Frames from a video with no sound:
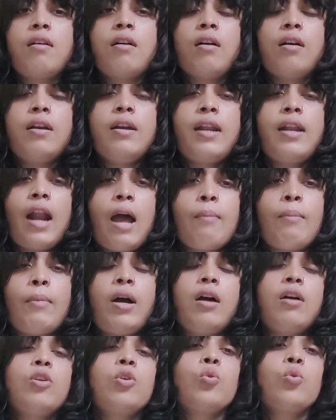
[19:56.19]

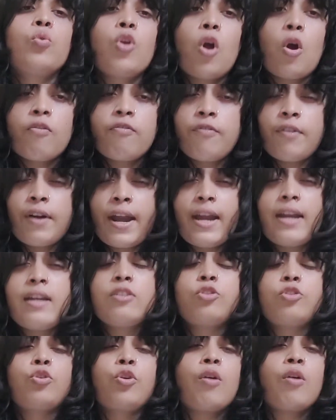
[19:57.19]
drama to your
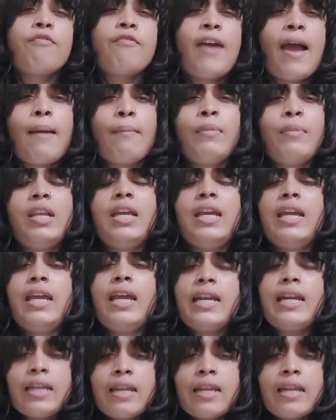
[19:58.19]
friends, to your family. It